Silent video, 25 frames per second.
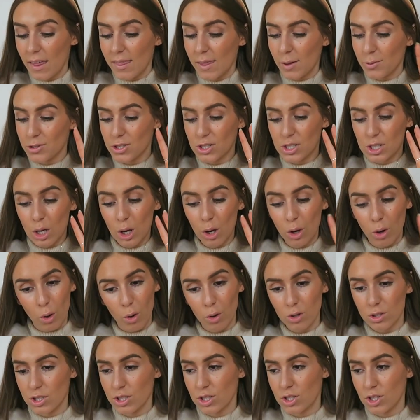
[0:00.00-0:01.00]
There was just a
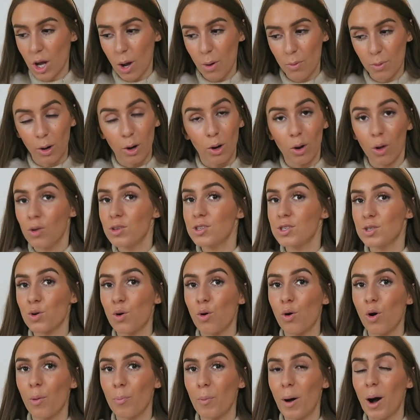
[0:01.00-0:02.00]
lot to show and a lot to
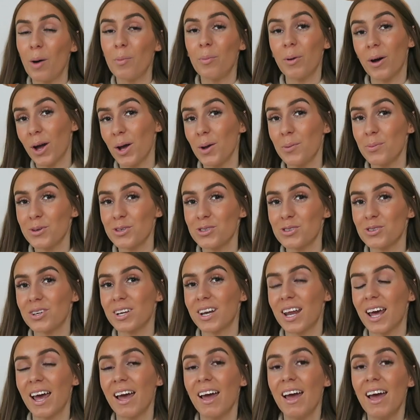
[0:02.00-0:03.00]
talk about. But I hope you
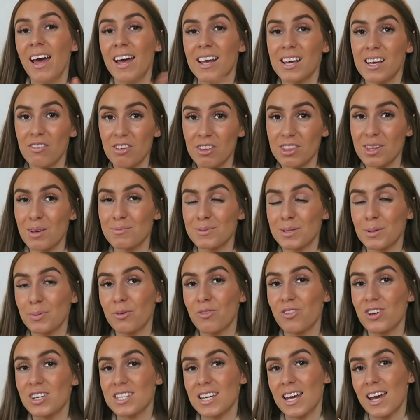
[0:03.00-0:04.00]
enjoyed it. Give it a thumbs
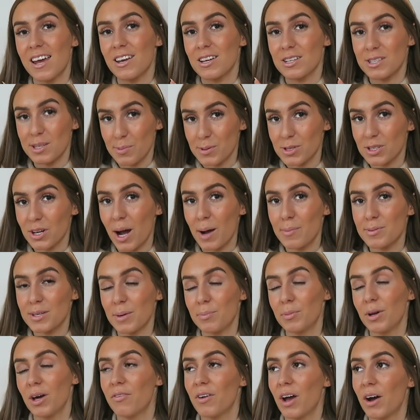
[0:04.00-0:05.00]
up if you did. Subscribe
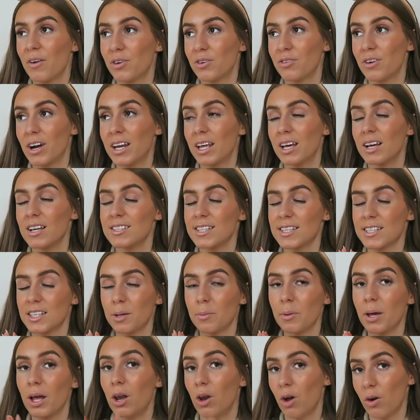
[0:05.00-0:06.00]
down below if you haven't already, because there's
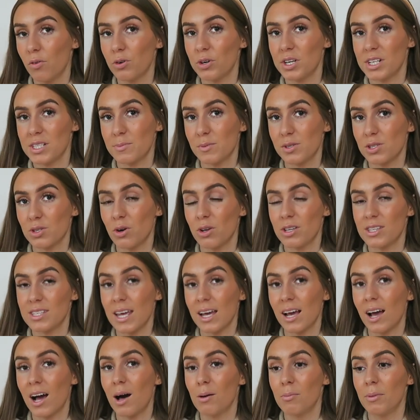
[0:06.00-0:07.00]
going to be a lot of Christmas
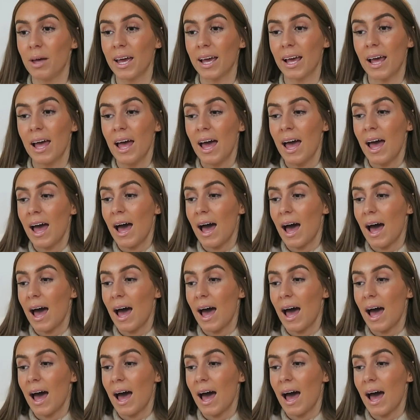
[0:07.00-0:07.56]
content coming.